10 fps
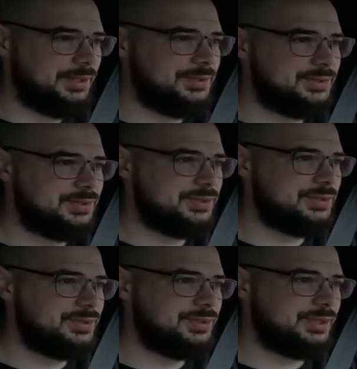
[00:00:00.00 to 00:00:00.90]

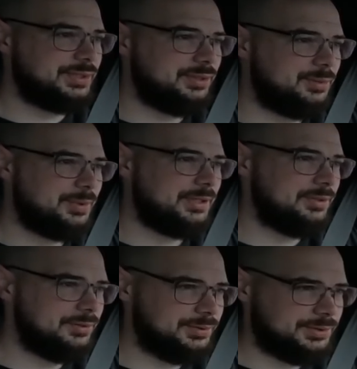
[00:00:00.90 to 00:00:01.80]
600
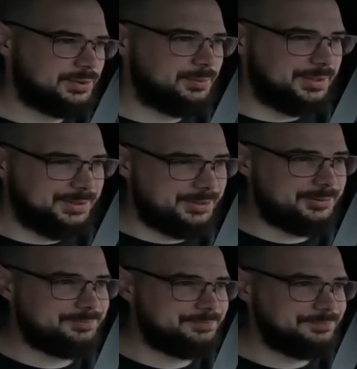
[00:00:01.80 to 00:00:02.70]
miles, something like that.